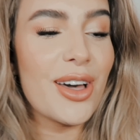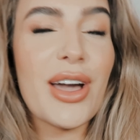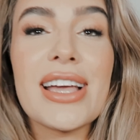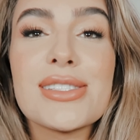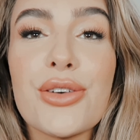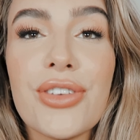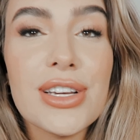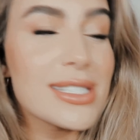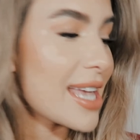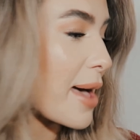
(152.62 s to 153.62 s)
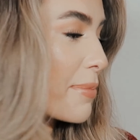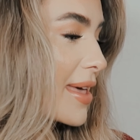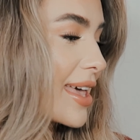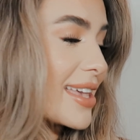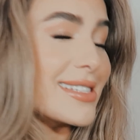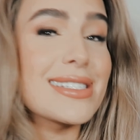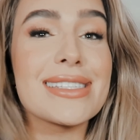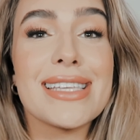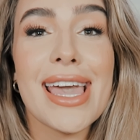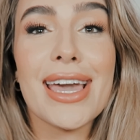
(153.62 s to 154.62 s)
Okay, so first step is
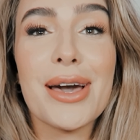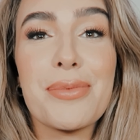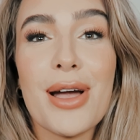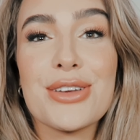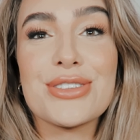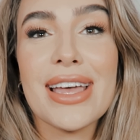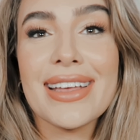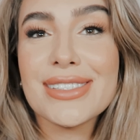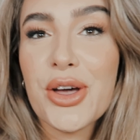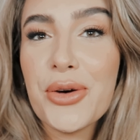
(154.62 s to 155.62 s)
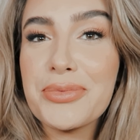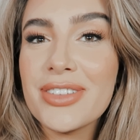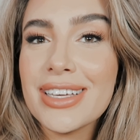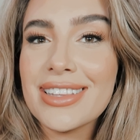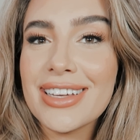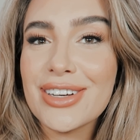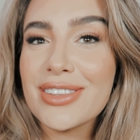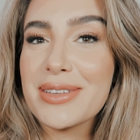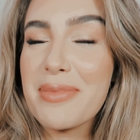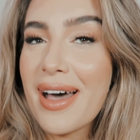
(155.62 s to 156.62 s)
take a brush that is hopefully
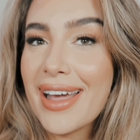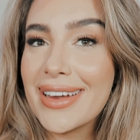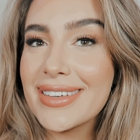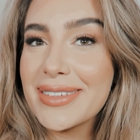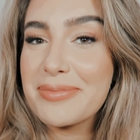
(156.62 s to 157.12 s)
cleaner than mine,